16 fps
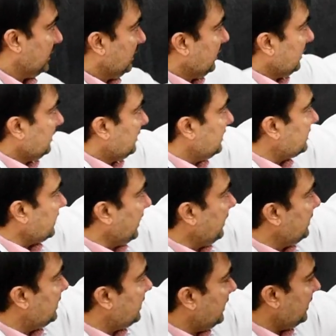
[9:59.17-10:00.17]
This
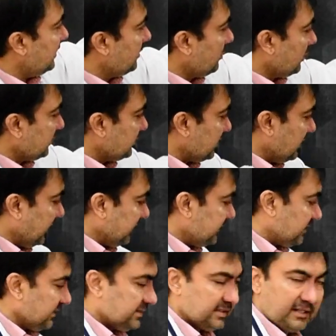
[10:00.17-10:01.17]
entire dorsal
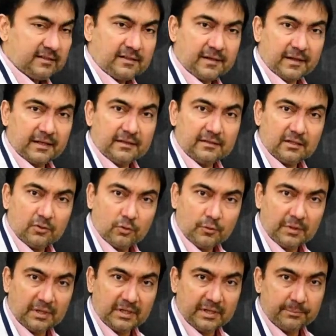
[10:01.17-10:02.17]
axis artery in the lower
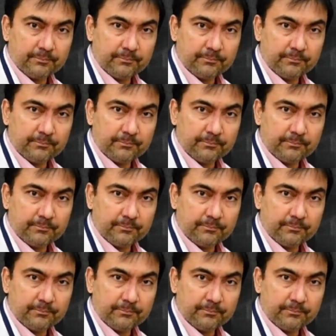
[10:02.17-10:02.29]
limb.